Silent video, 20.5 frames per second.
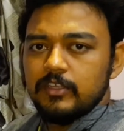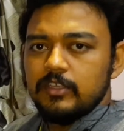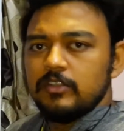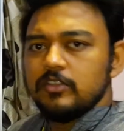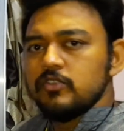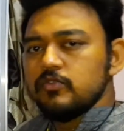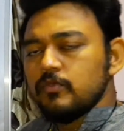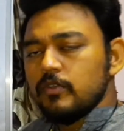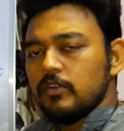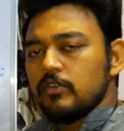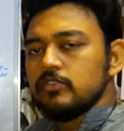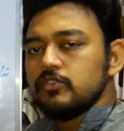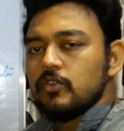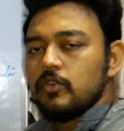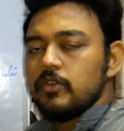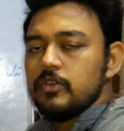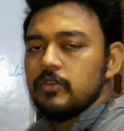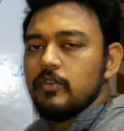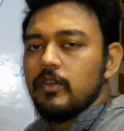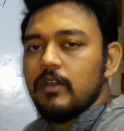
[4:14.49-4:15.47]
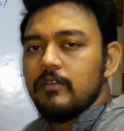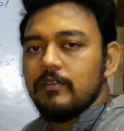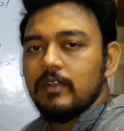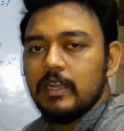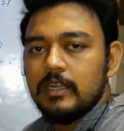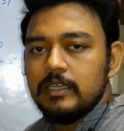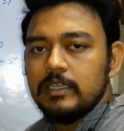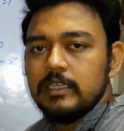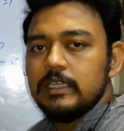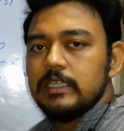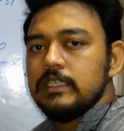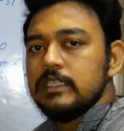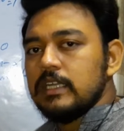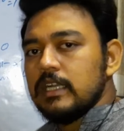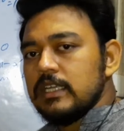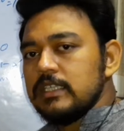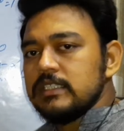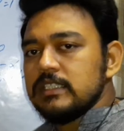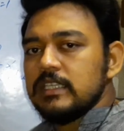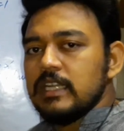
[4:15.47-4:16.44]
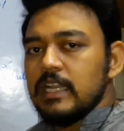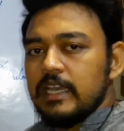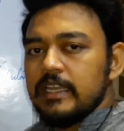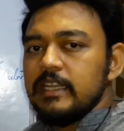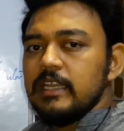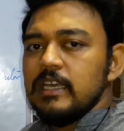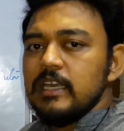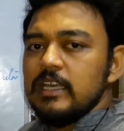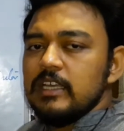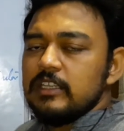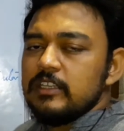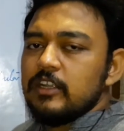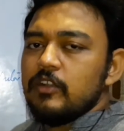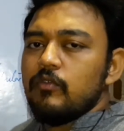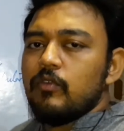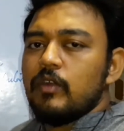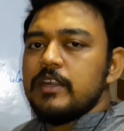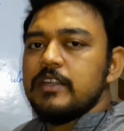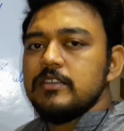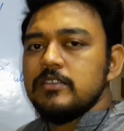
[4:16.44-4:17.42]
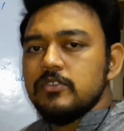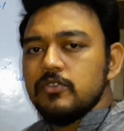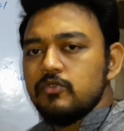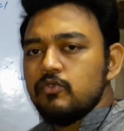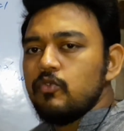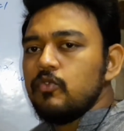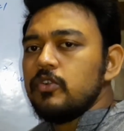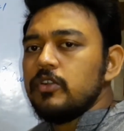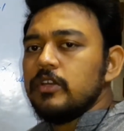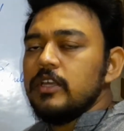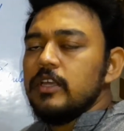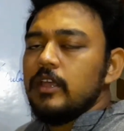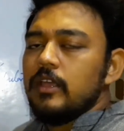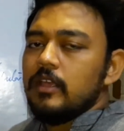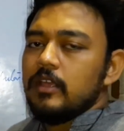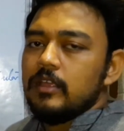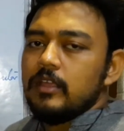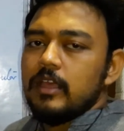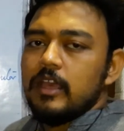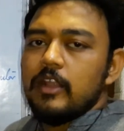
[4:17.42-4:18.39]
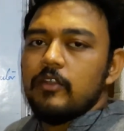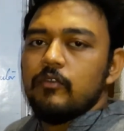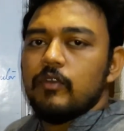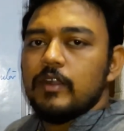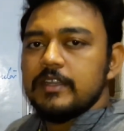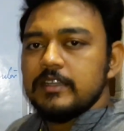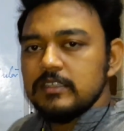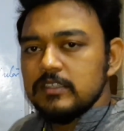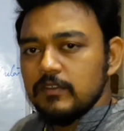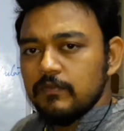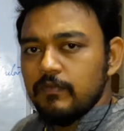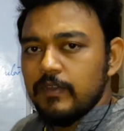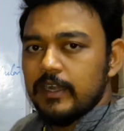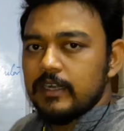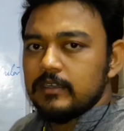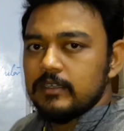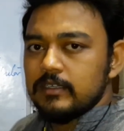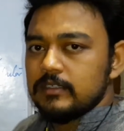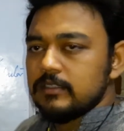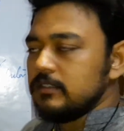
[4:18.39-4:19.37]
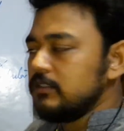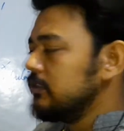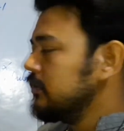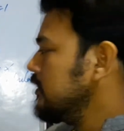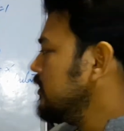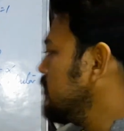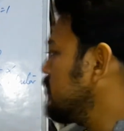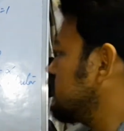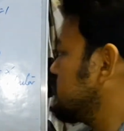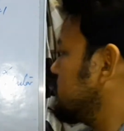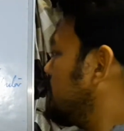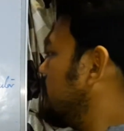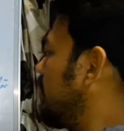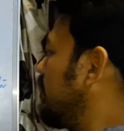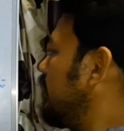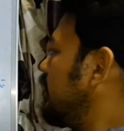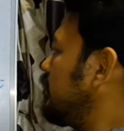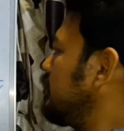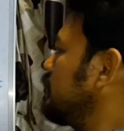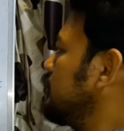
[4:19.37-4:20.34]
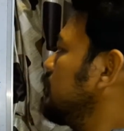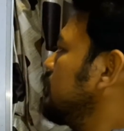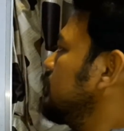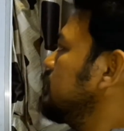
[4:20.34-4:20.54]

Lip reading: This one also you have learned in class 9, that what is root and what is factor. So here